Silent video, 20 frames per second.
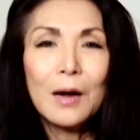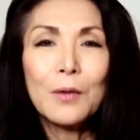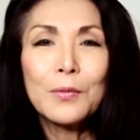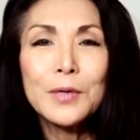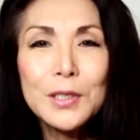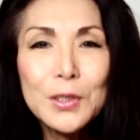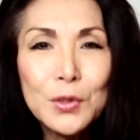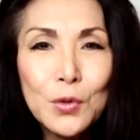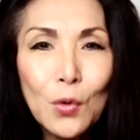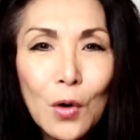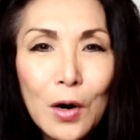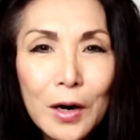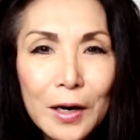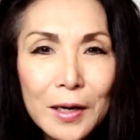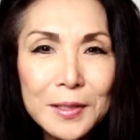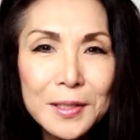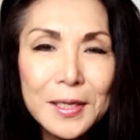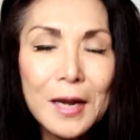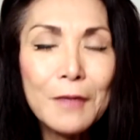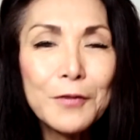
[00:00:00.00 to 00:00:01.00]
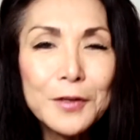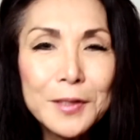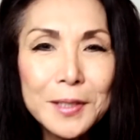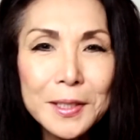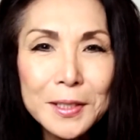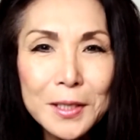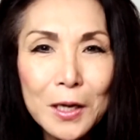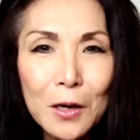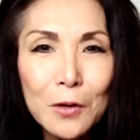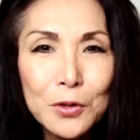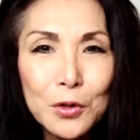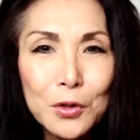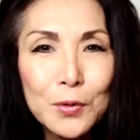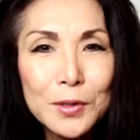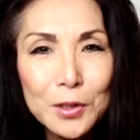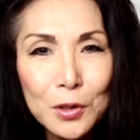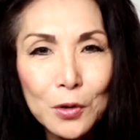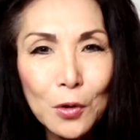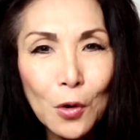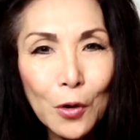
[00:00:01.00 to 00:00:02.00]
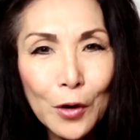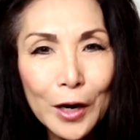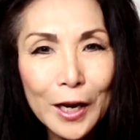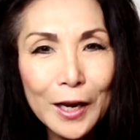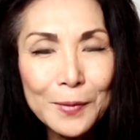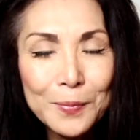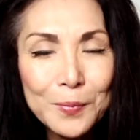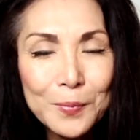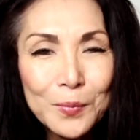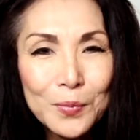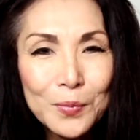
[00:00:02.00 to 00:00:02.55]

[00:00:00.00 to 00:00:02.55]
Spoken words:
restore San Francisco to its glory?